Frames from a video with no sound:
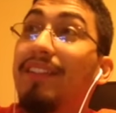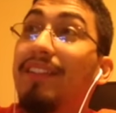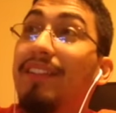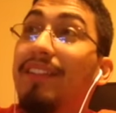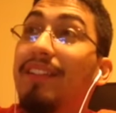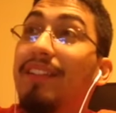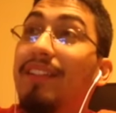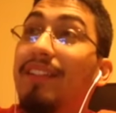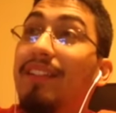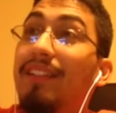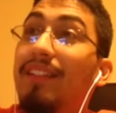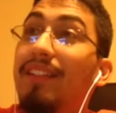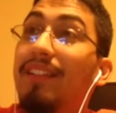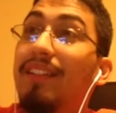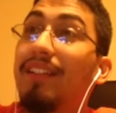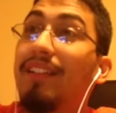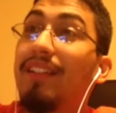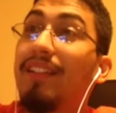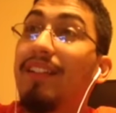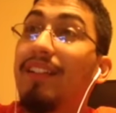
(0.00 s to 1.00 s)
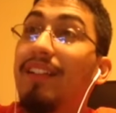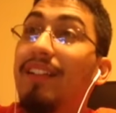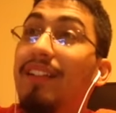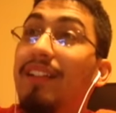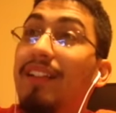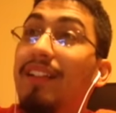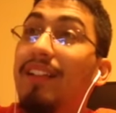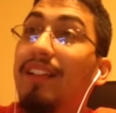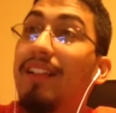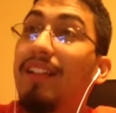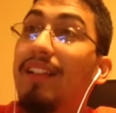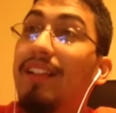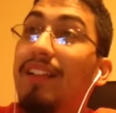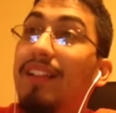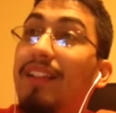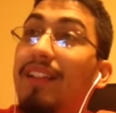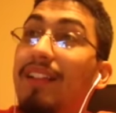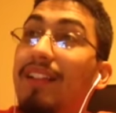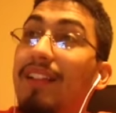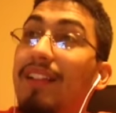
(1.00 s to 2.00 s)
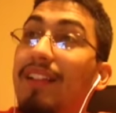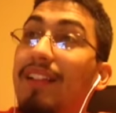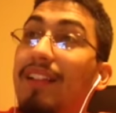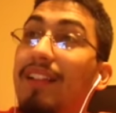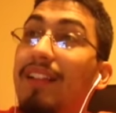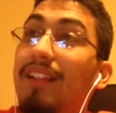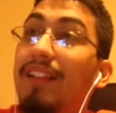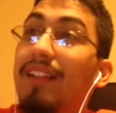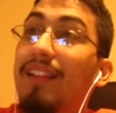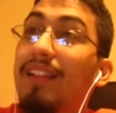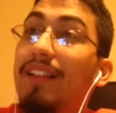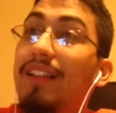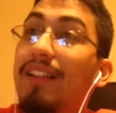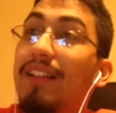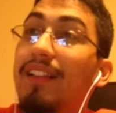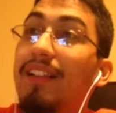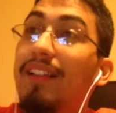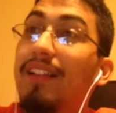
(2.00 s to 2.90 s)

(silence)